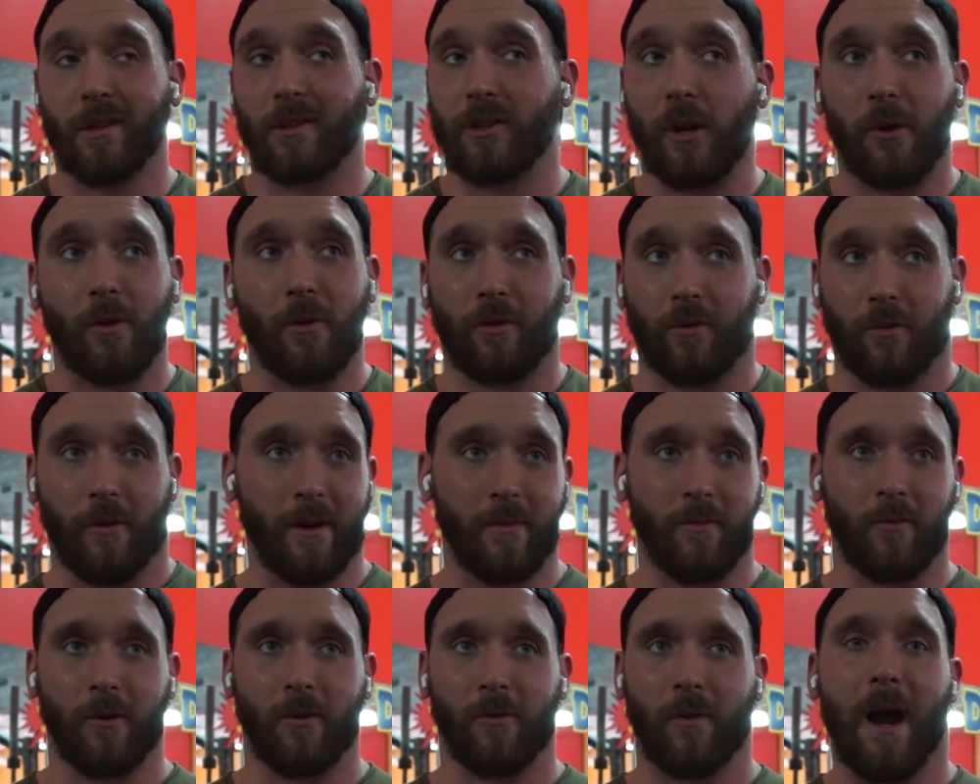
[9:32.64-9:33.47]
2-3
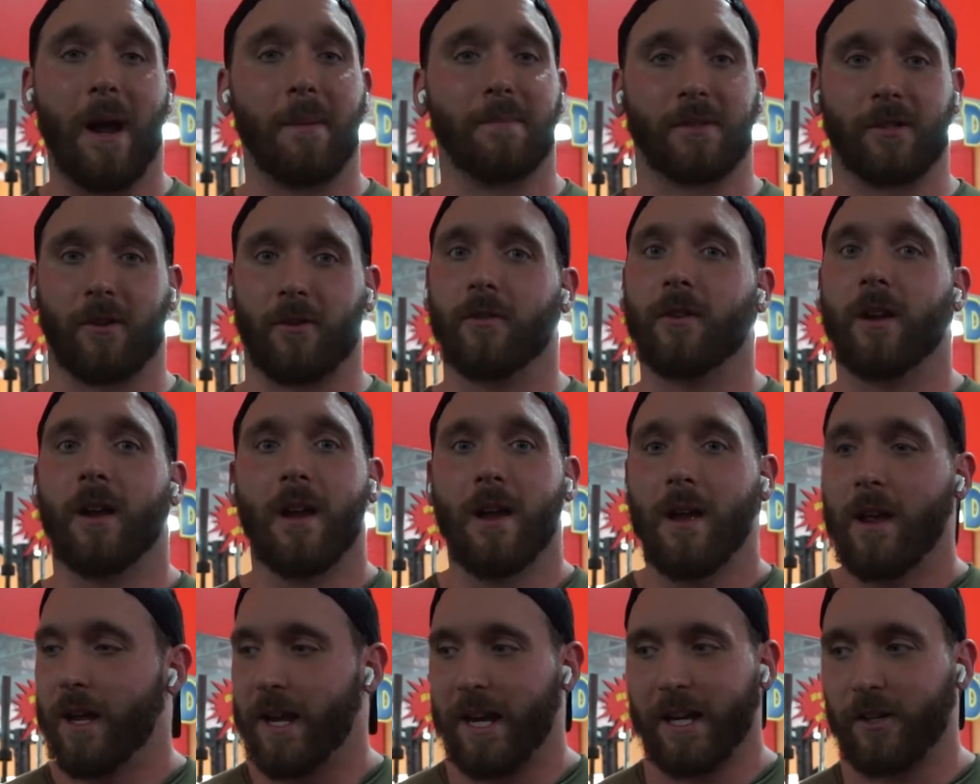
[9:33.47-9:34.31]
more reps, or
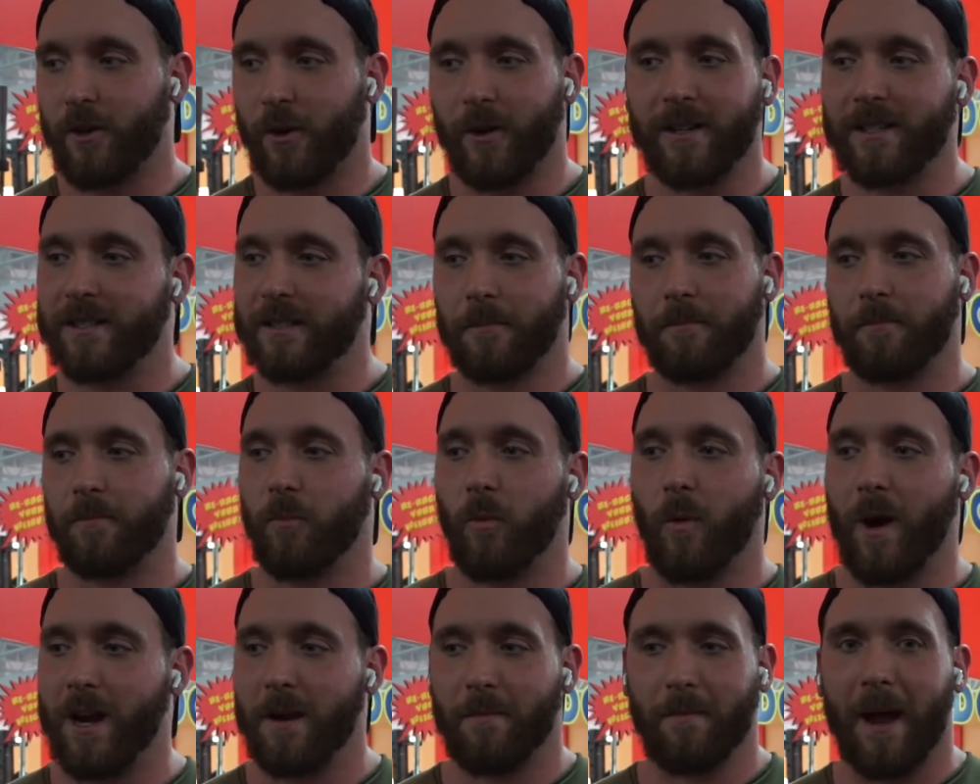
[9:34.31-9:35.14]
increase the
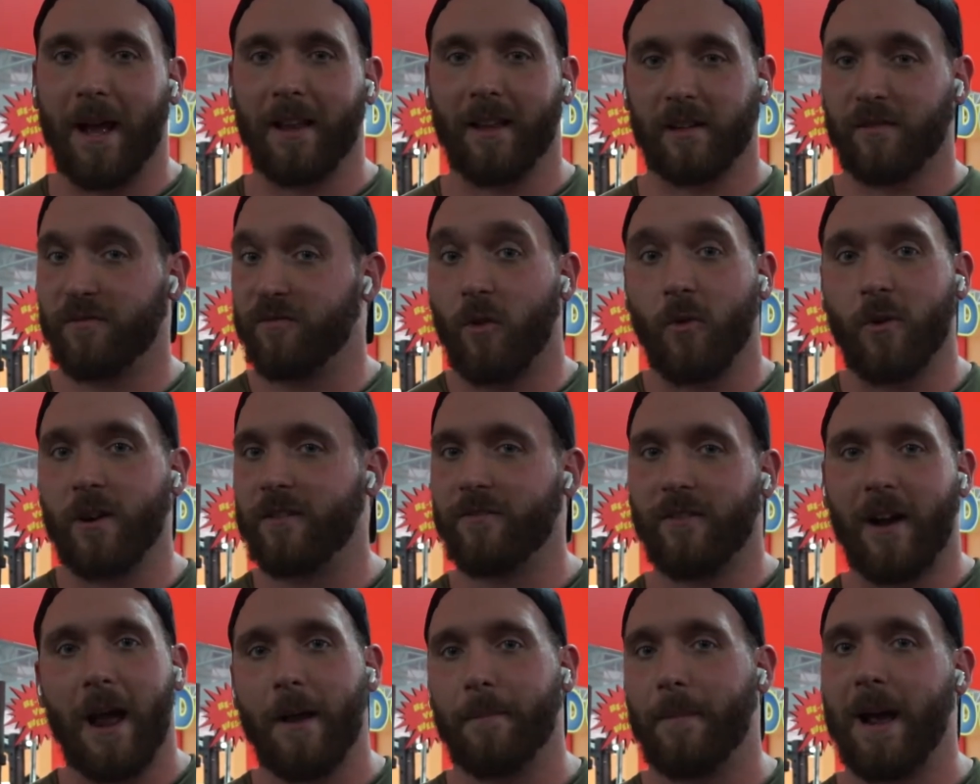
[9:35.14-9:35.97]
weight by like
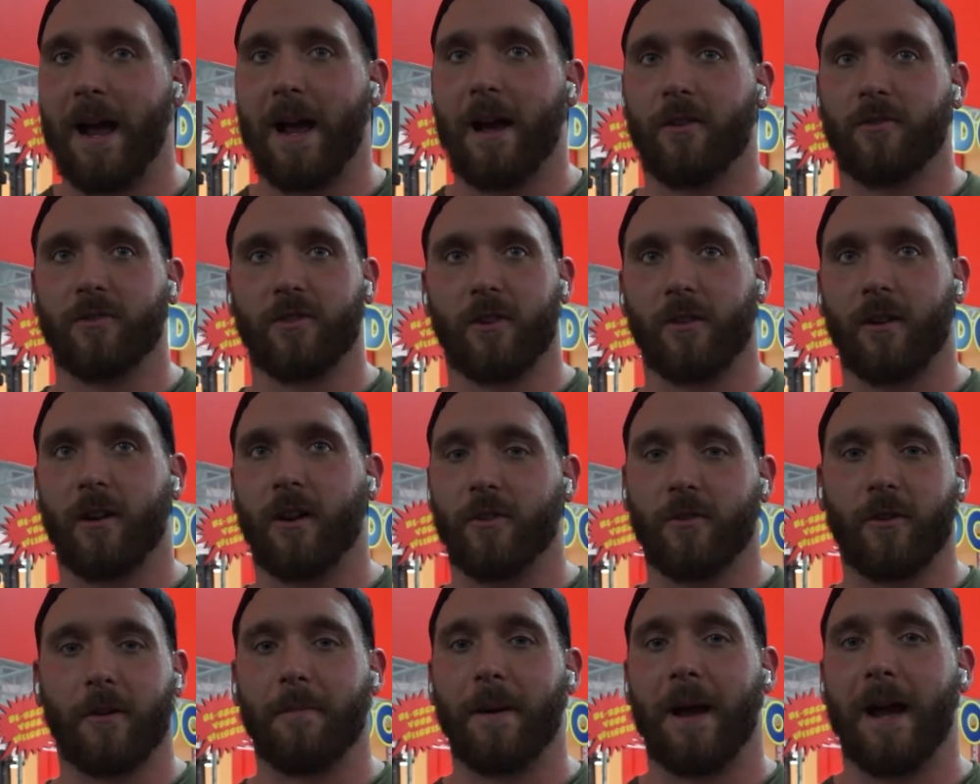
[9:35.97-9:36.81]
45 pounds or
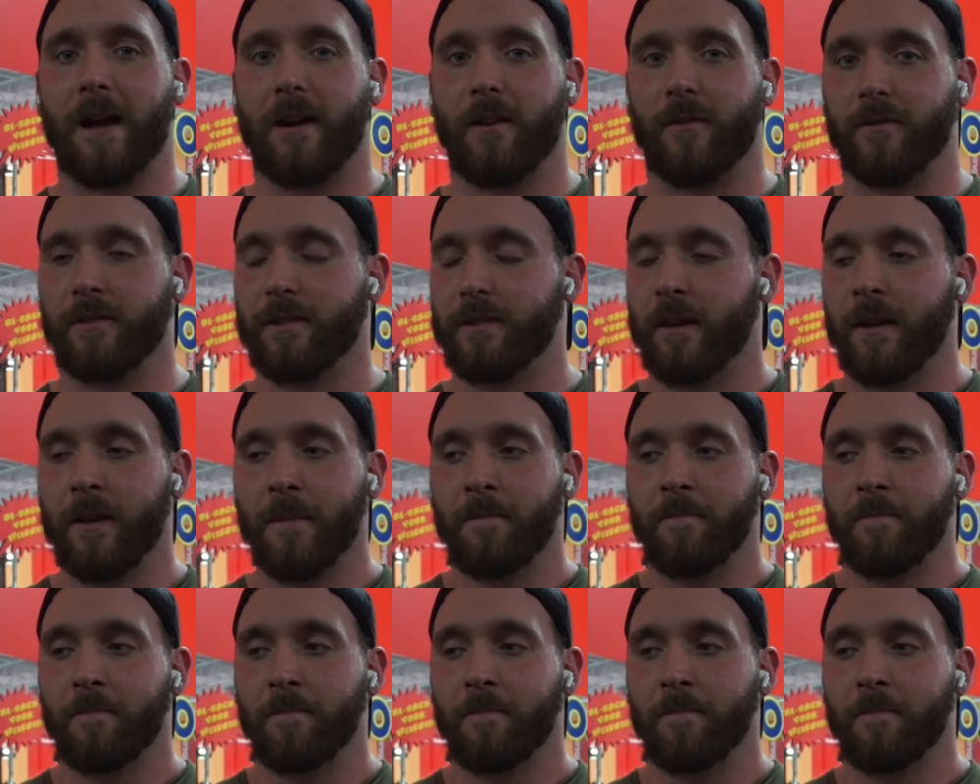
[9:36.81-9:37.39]
100 pounds.